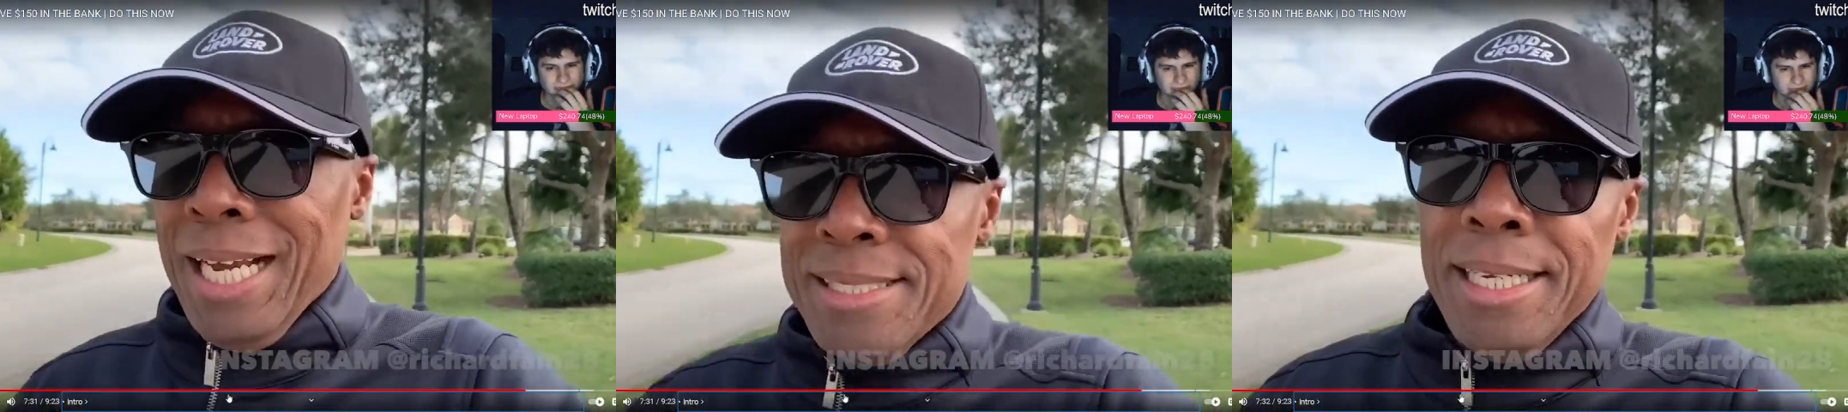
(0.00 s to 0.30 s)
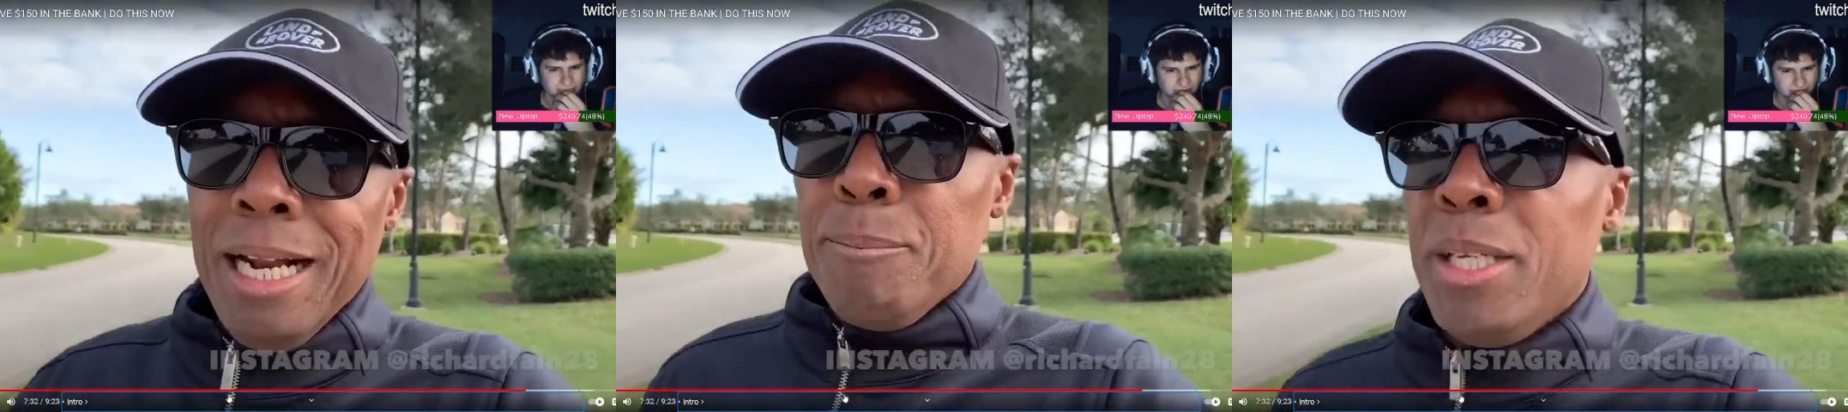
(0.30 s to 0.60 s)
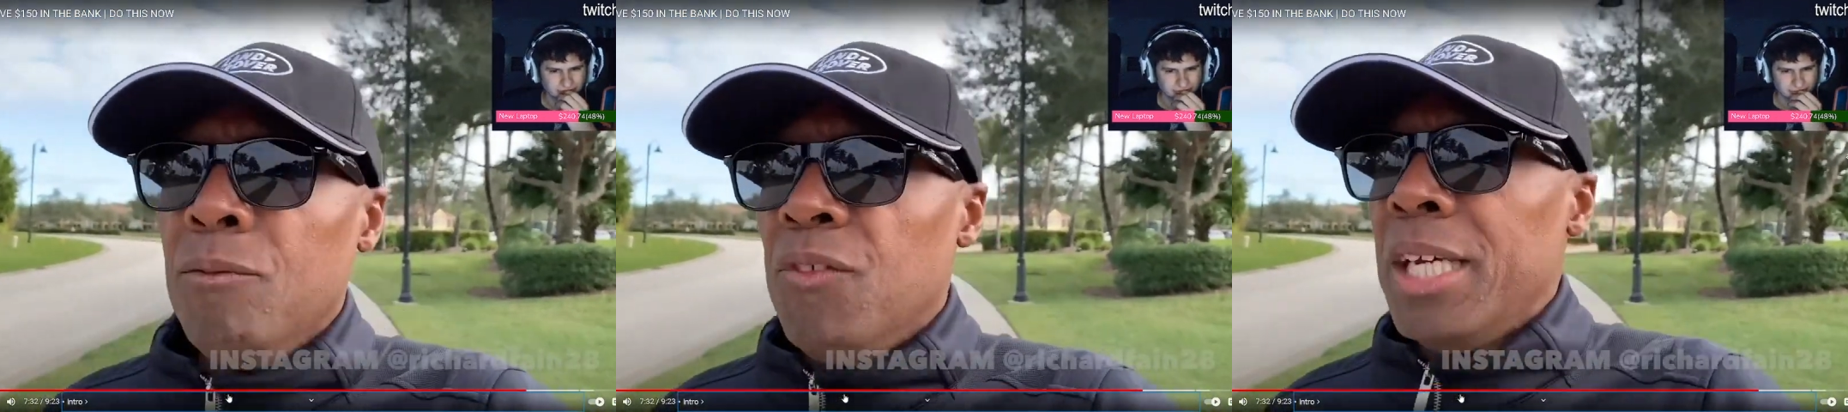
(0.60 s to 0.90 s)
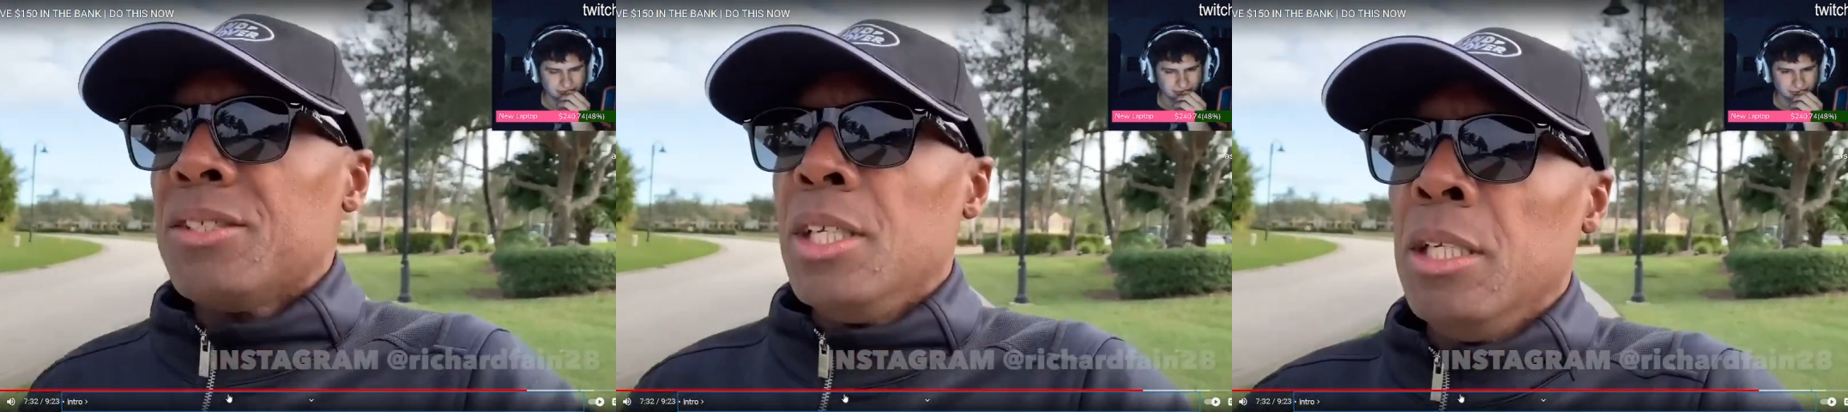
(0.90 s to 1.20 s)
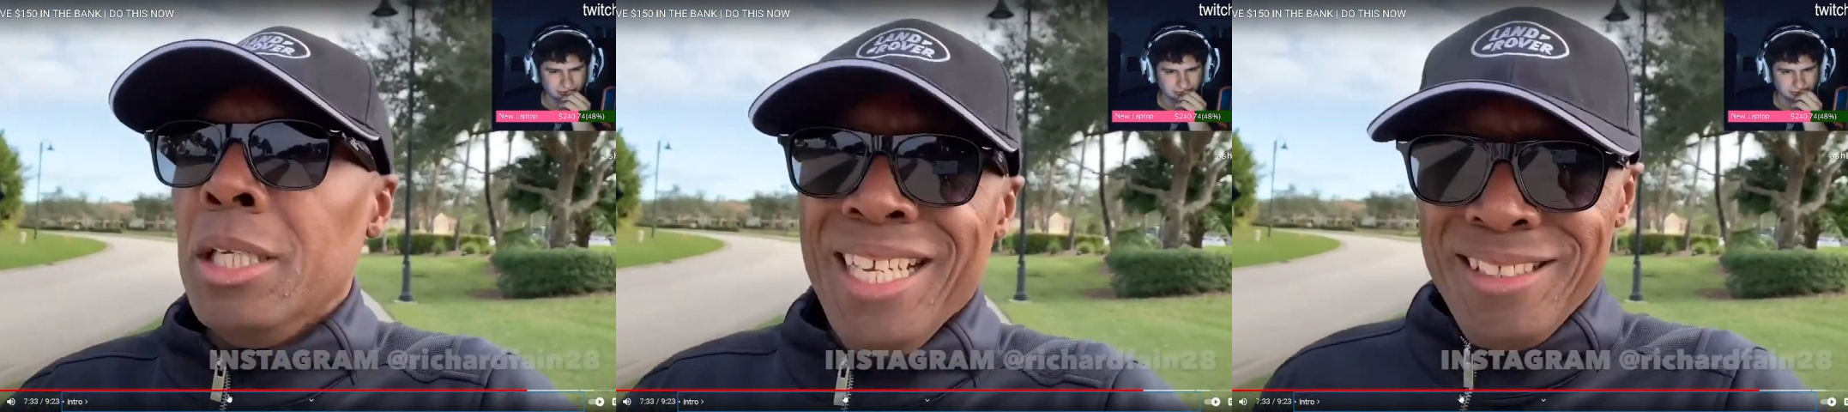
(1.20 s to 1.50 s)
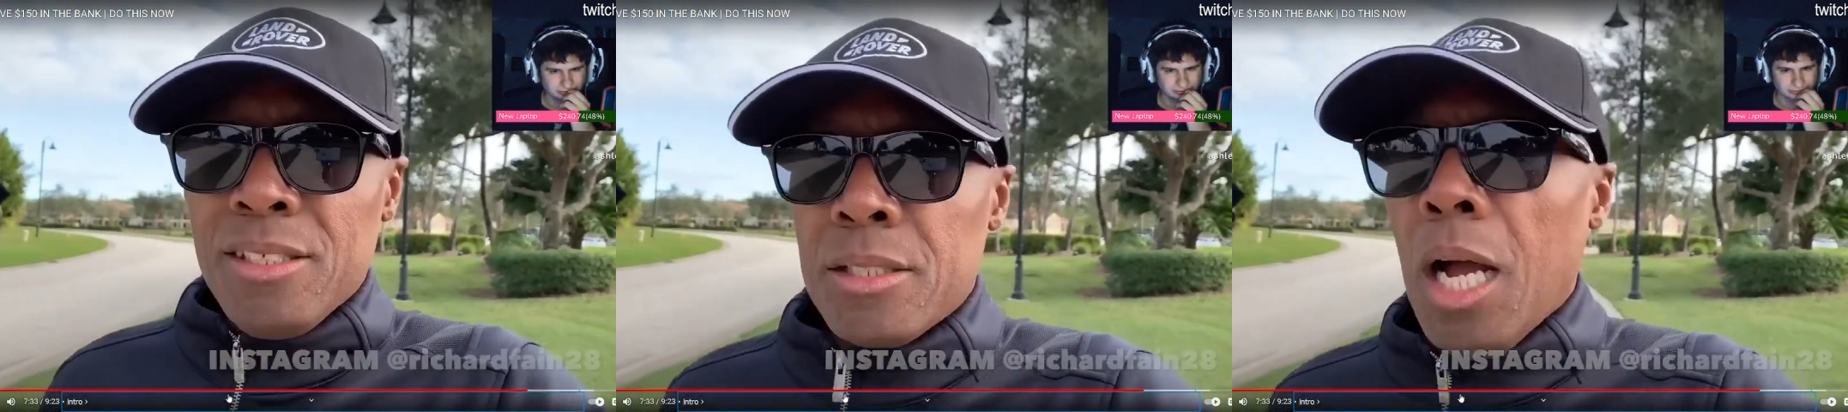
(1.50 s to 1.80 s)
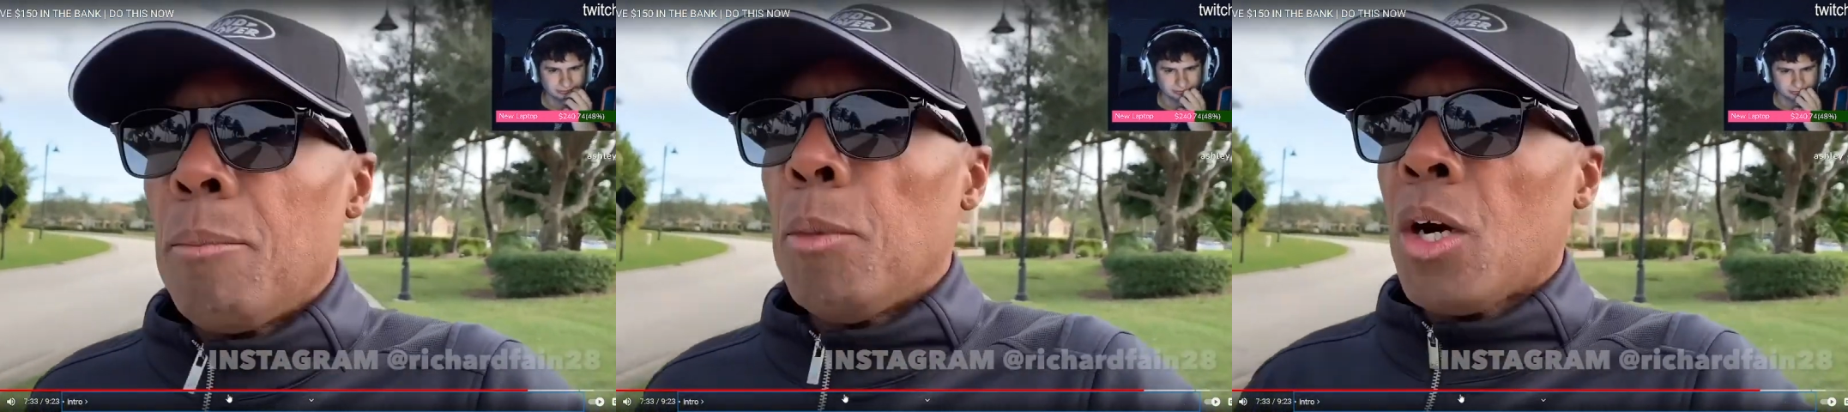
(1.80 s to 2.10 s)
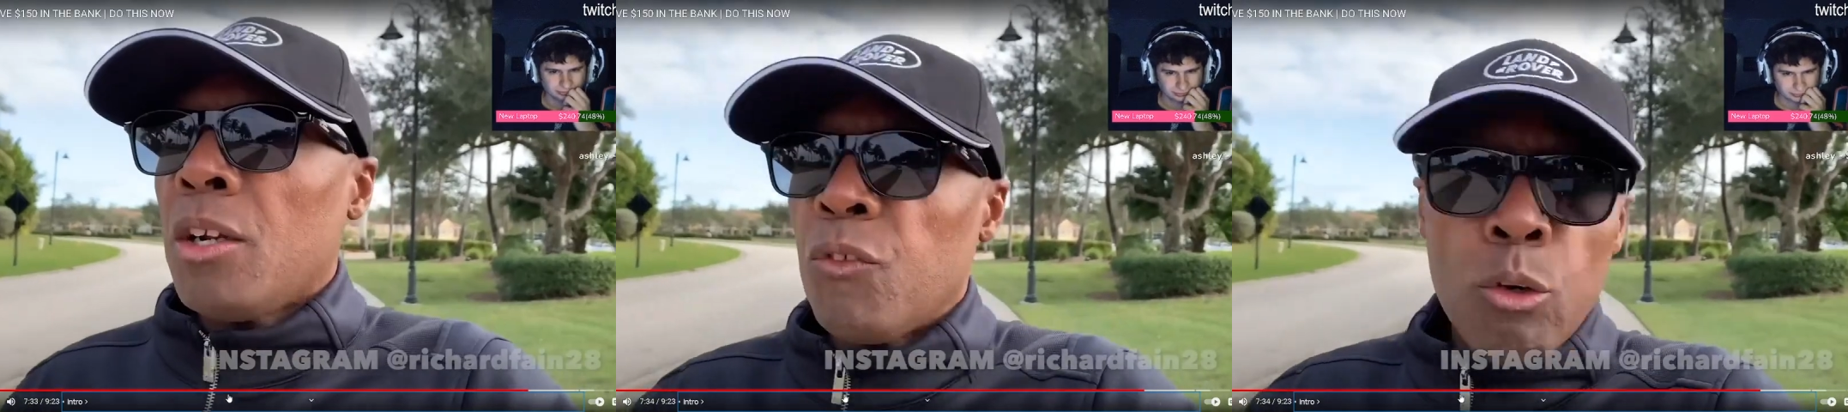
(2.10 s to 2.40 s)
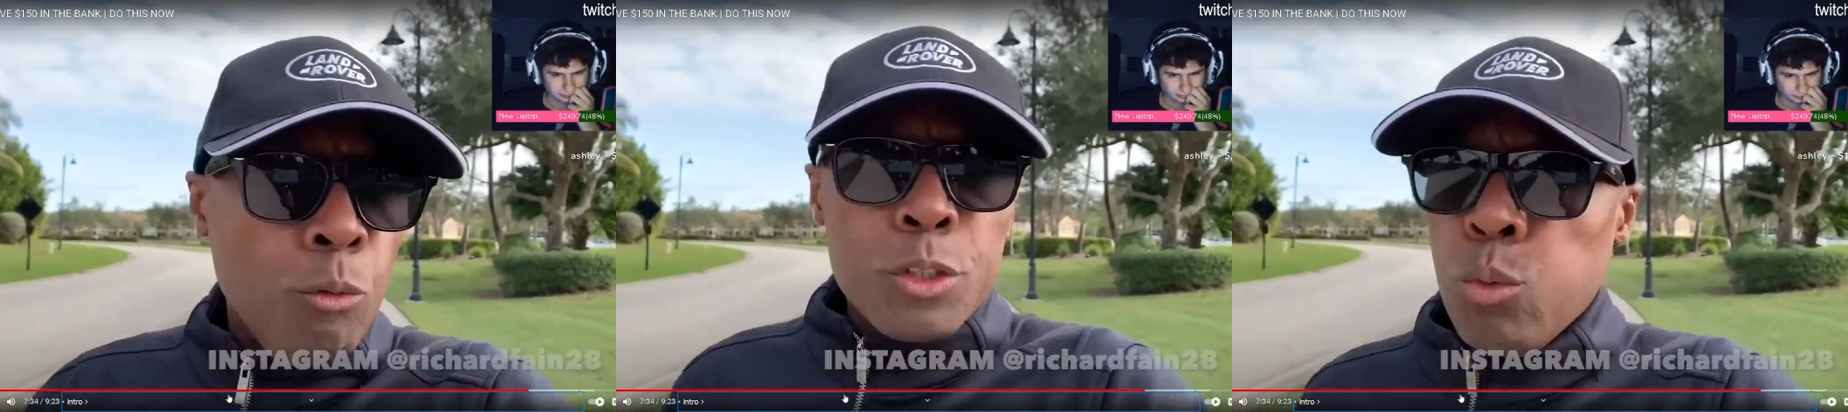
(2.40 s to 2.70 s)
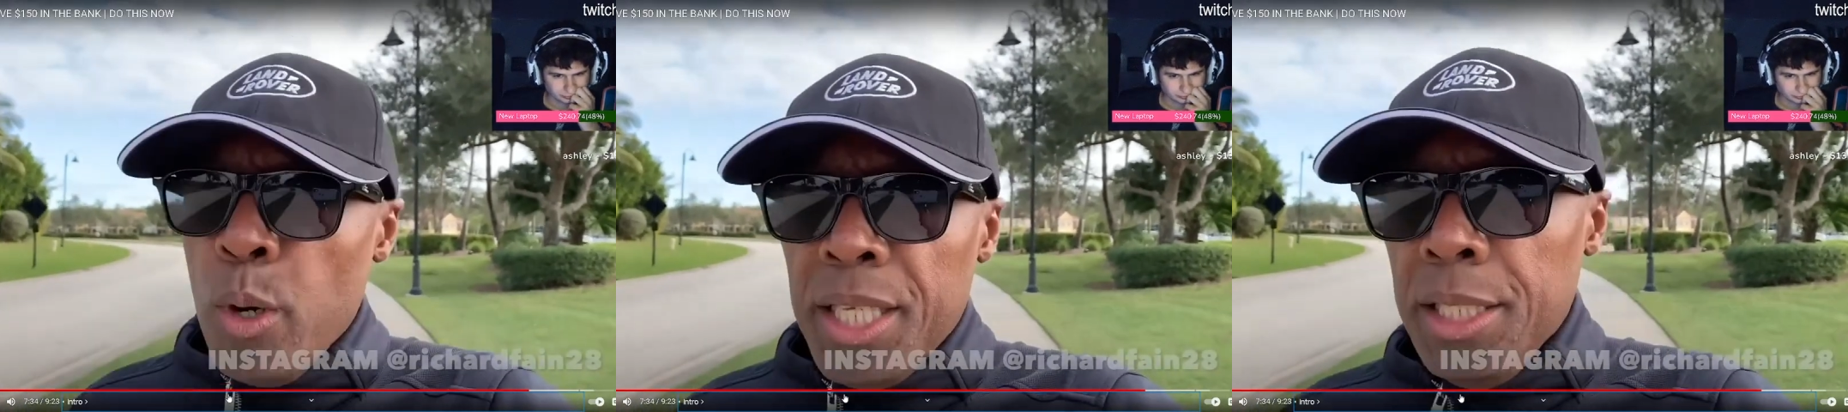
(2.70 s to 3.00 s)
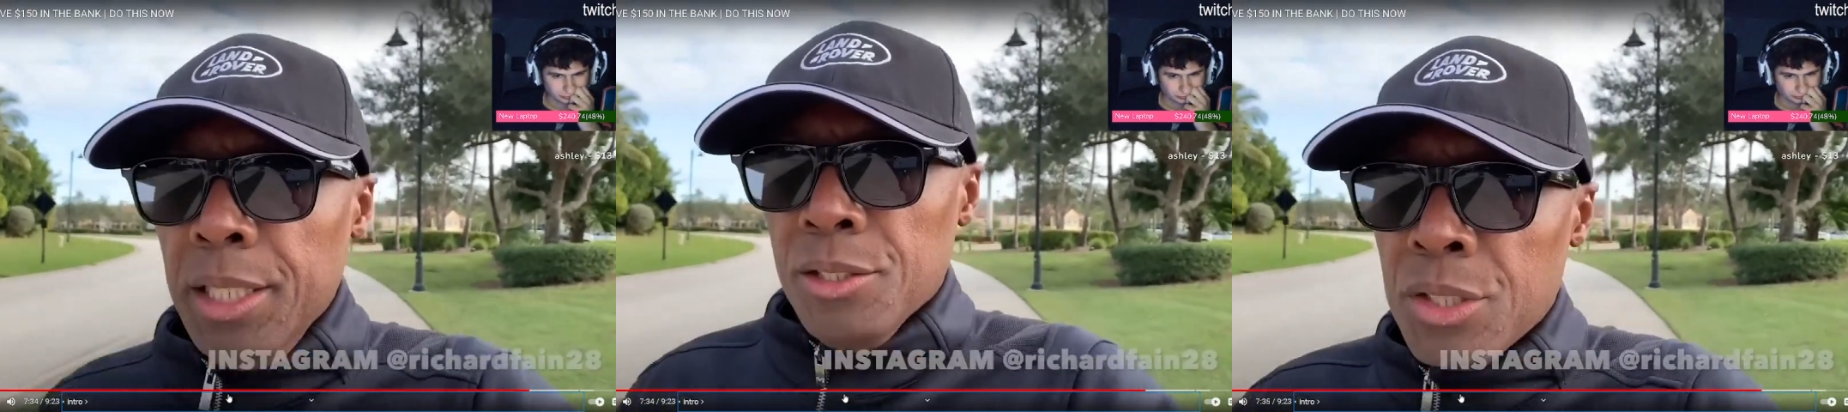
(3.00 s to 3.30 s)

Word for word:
Speaker 1: I've been investing in the stock market for over 20 years.